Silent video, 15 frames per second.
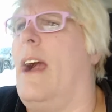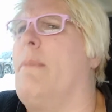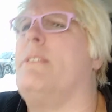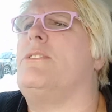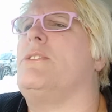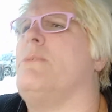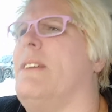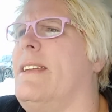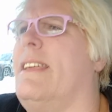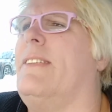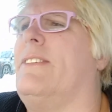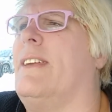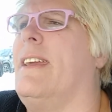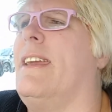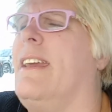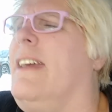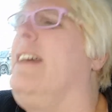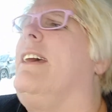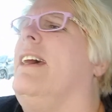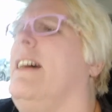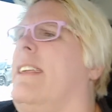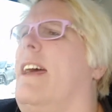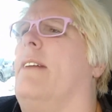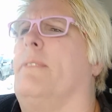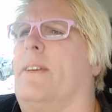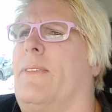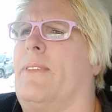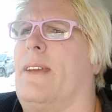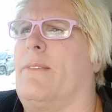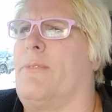I would do anything and
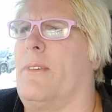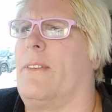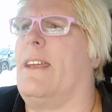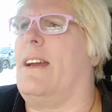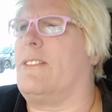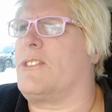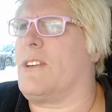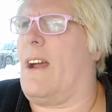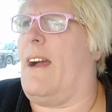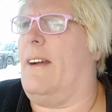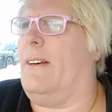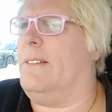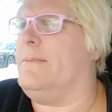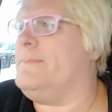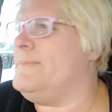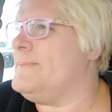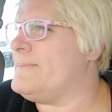everything for that child.